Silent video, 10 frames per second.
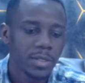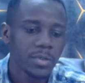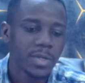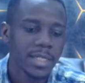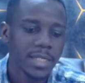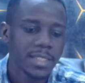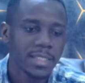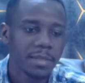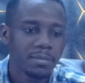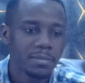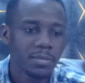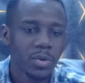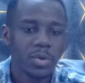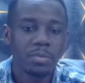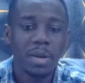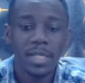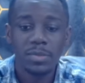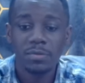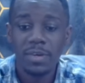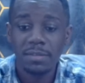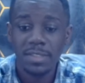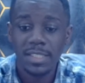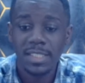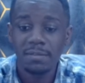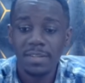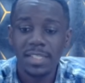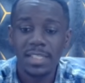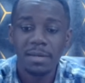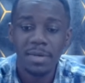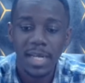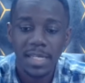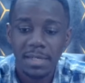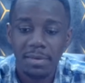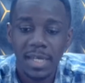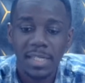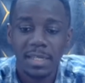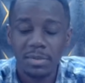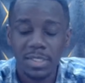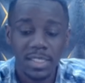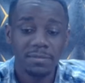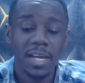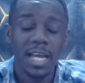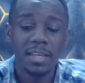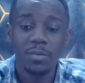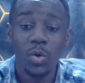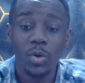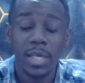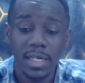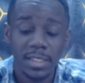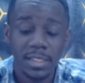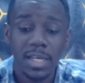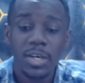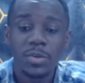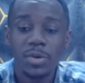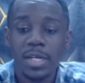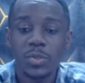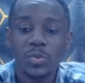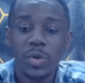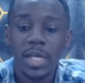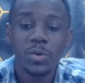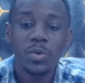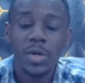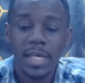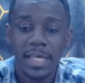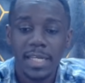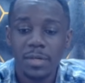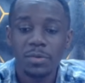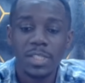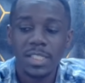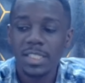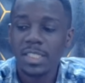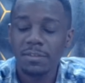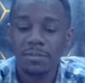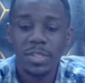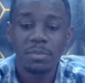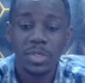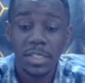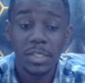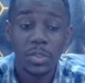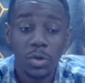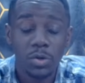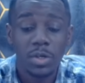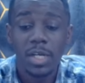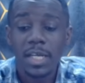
you can get them on +256 70 99 8 665. All else, you can as well go ahead and obviously search for them on TikTok